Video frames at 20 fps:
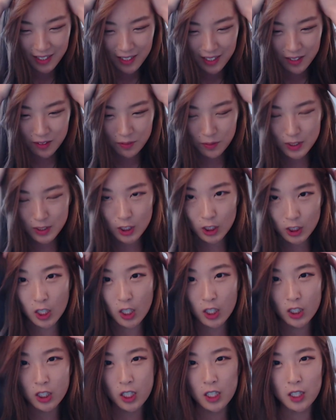what's it
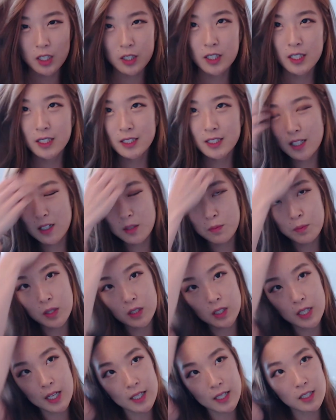called? It's not a
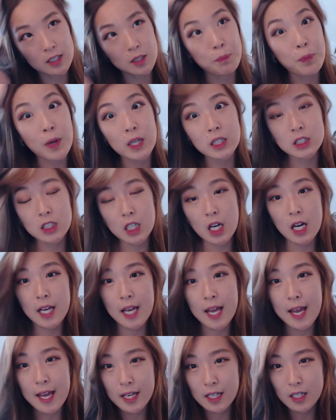bald head, it's a buzz cut
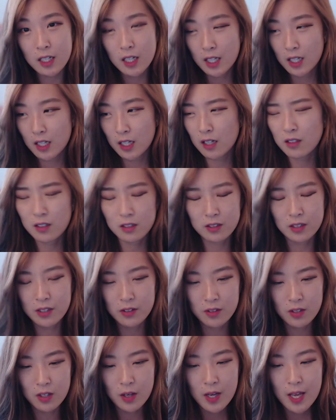head. Oh, I
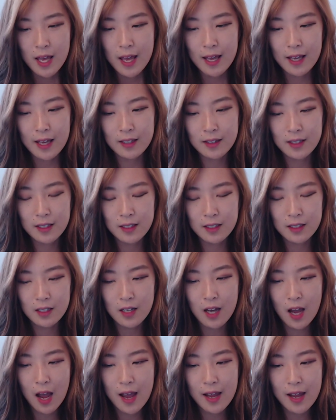don't know. And then
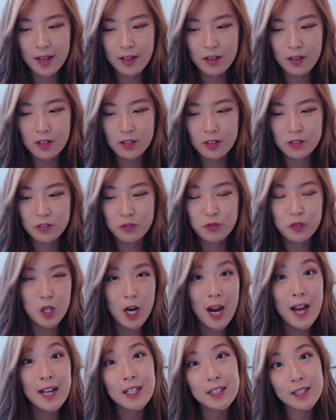I
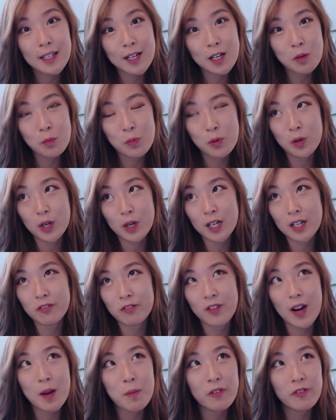cried at the airport
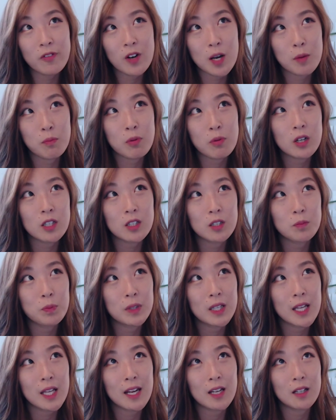right before I boarded the
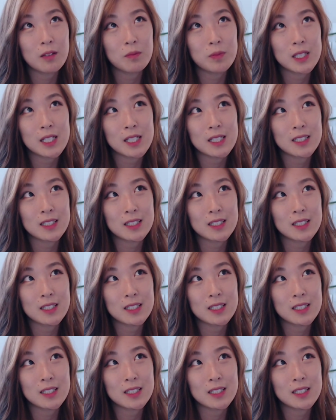plane because